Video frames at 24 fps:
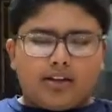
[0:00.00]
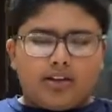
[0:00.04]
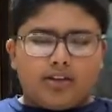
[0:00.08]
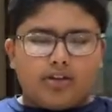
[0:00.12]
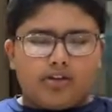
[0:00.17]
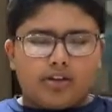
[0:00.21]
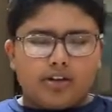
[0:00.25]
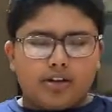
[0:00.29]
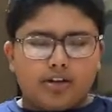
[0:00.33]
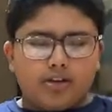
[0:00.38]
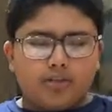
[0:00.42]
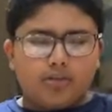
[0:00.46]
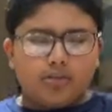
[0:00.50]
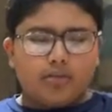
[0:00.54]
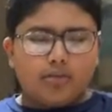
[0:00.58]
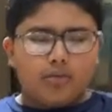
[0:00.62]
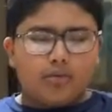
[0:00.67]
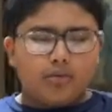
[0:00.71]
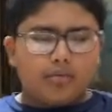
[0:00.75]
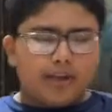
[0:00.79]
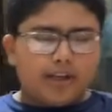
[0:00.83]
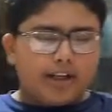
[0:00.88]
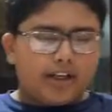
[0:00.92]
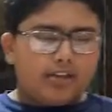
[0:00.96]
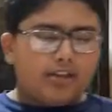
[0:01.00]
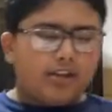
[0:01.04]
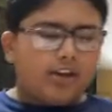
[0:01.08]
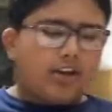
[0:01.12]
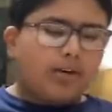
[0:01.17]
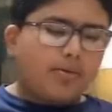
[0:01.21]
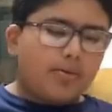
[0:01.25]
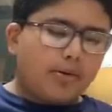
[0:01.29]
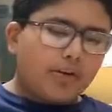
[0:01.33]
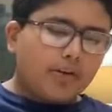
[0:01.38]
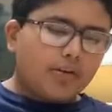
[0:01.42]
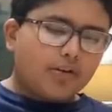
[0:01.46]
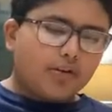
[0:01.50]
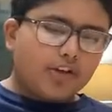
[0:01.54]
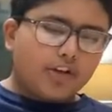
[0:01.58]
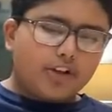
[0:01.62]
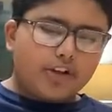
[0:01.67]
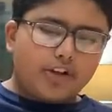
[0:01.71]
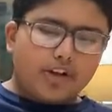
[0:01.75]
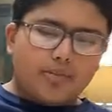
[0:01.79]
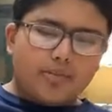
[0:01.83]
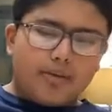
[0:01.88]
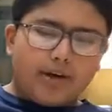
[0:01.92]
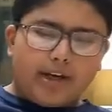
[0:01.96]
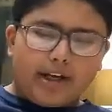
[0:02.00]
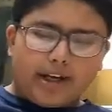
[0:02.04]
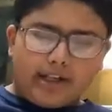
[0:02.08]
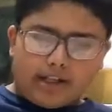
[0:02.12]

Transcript: You can also make dark brown sugar